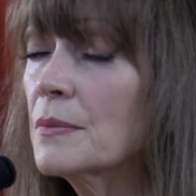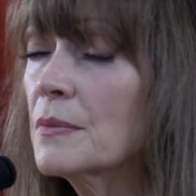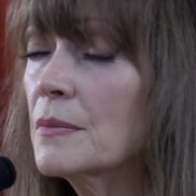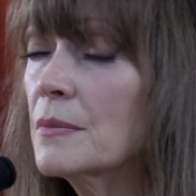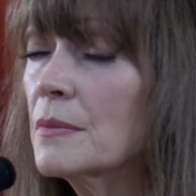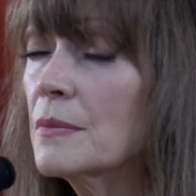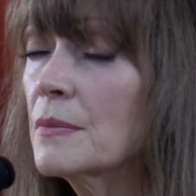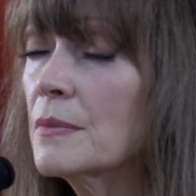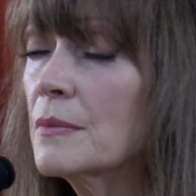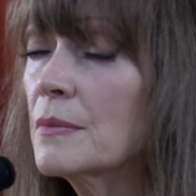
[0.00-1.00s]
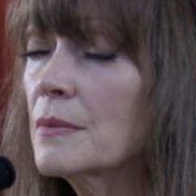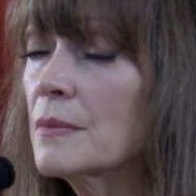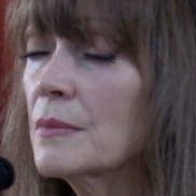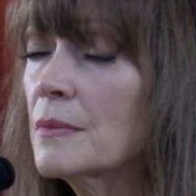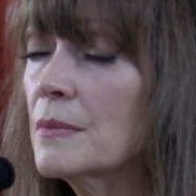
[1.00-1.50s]

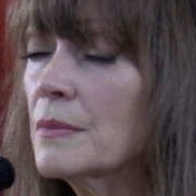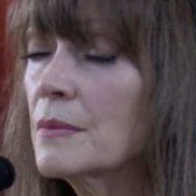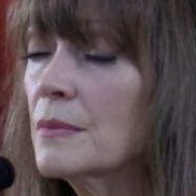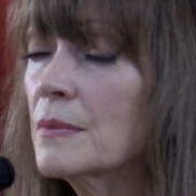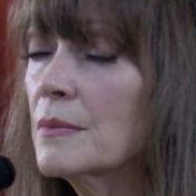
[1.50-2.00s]
(silence)